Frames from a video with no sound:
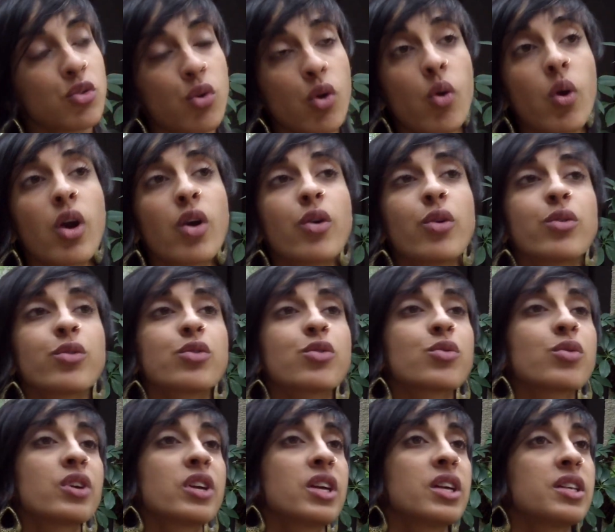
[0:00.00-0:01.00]
grow our own
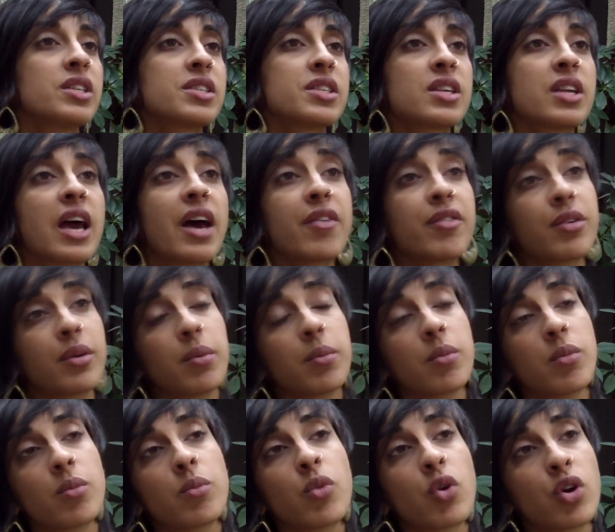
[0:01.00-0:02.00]
greens and
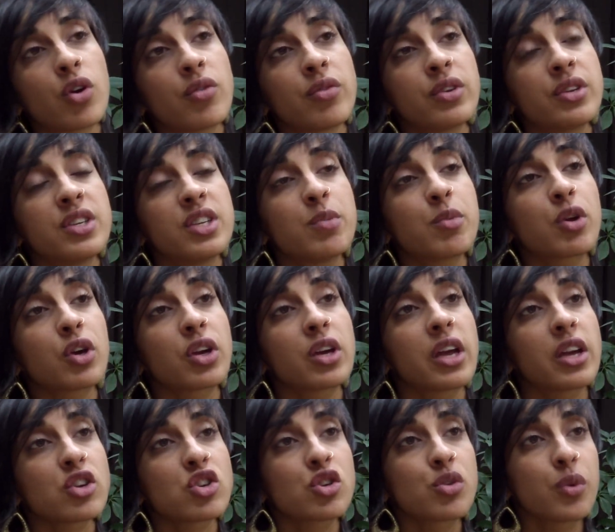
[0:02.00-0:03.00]
have more of a deeper
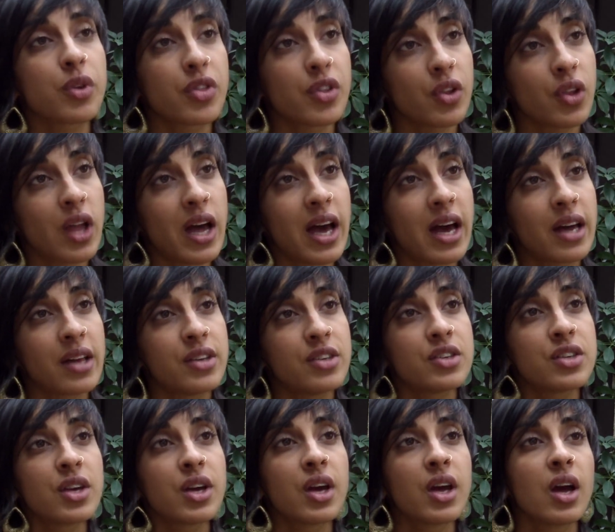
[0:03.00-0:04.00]
connection with the
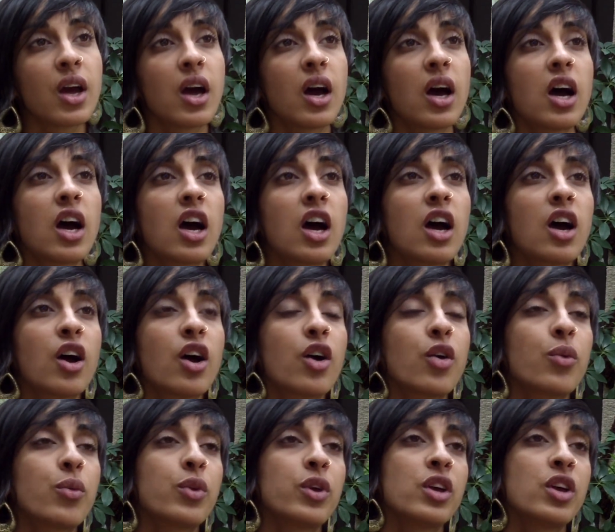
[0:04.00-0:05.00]
land.
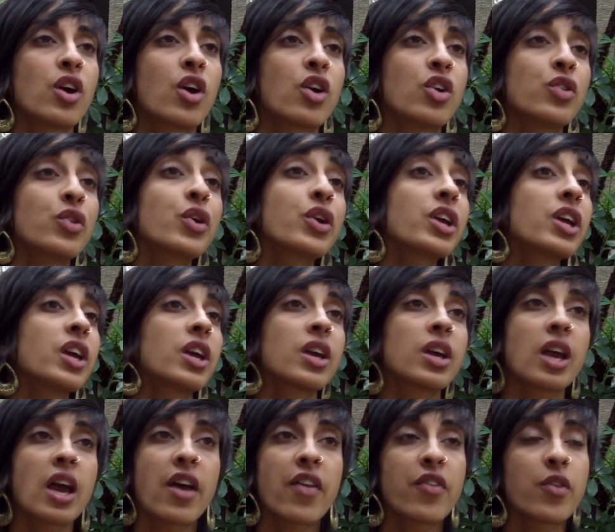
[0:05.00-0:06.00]
We are
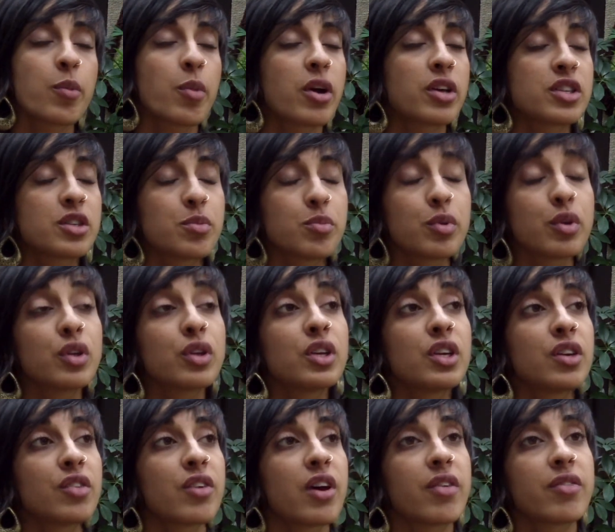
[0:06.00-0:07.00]
looking at the
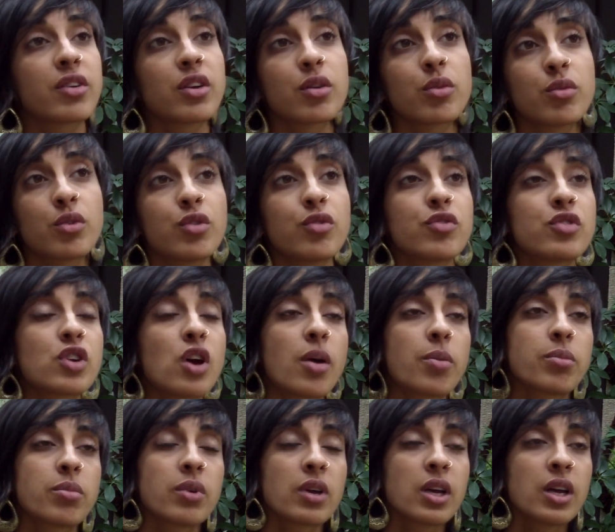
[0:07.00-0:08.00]
possibility of having a
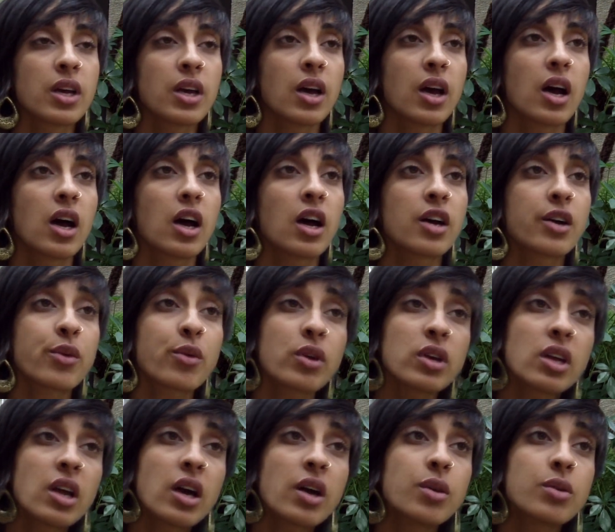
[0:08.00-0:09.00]
rooftop
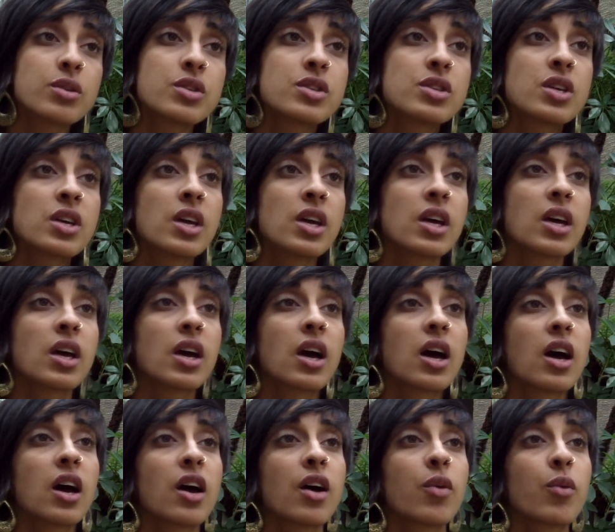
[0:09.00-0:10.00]
greenhouse
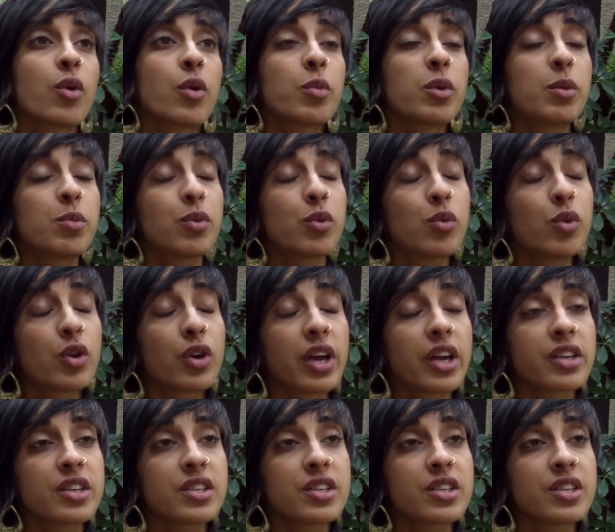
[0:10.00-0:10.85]
where people will